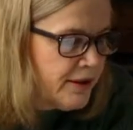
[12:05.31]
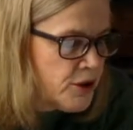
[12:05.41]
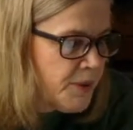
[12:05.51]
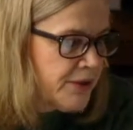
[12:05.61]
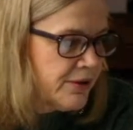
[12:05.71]

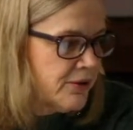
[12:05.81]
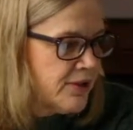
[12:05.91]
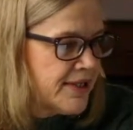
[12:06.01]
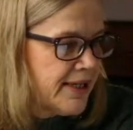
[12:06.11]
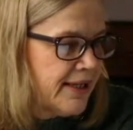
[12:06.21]
She went on to
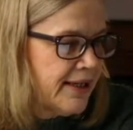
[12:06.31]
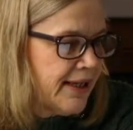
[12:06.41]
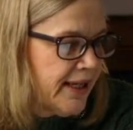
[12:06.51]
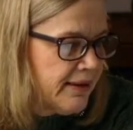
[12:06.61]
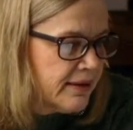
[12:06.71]
say, I
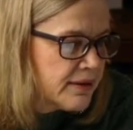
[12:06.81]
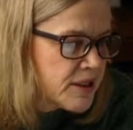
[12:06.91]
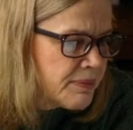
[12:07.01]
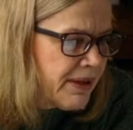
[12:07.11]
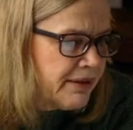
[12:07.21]
had a little
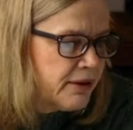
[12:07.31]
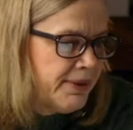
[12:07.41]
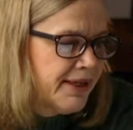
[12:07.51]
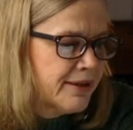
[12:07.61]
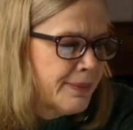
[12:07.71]
smile
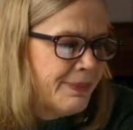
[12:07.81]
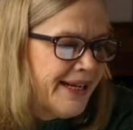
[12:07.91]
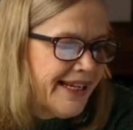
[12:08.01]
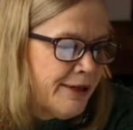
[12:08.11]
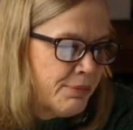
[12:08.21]
about the
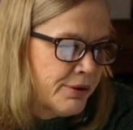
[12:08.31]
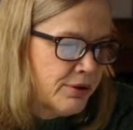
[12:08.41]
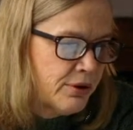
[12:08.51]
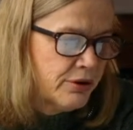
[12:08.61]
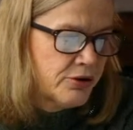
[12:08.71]
Play
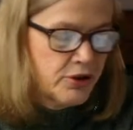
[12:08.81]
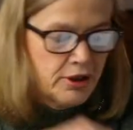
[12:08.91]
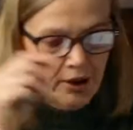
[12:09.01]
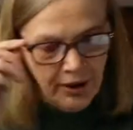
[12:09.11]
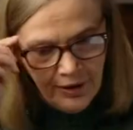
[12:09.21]
podcast.
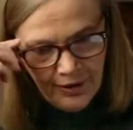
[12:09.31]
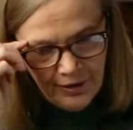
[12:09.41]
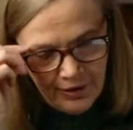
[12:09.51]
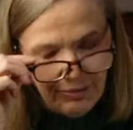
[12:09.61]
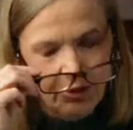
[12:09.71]

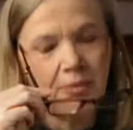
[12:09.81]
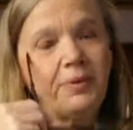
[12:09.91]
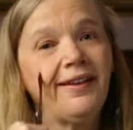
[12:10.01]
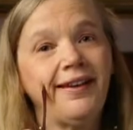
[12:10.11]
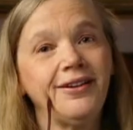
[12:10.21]
I'm
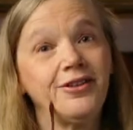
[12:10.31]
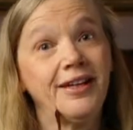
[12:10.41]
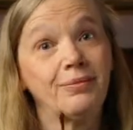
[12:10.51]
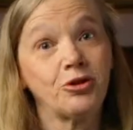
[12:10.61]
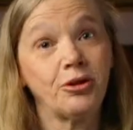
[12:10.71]
stopping there. You
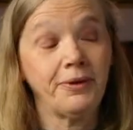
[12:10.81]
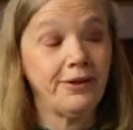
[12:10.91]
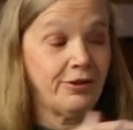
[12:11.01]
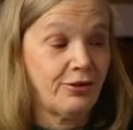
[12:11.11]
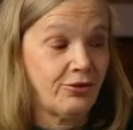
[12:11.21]
see, I'm stopping
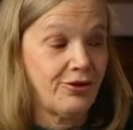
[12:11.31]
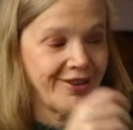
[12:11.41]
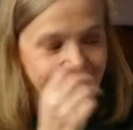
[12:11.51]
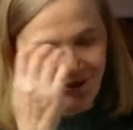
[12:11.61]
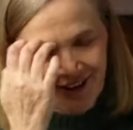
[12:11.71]
a lot through
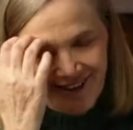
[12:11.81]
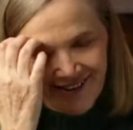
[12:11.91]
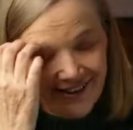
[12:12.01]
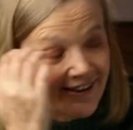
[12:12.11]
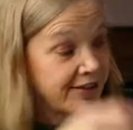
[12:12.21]
this, reading
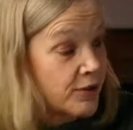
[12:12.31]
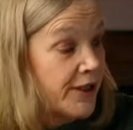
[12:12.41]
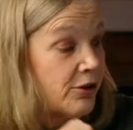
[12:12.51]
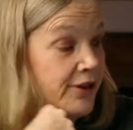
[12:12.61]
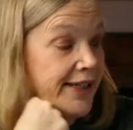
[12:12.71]
this. It's
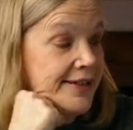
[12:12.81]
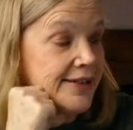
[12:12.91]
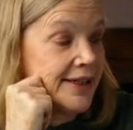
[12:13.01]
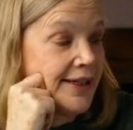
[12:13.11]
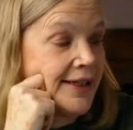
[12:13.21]
quite a long letter.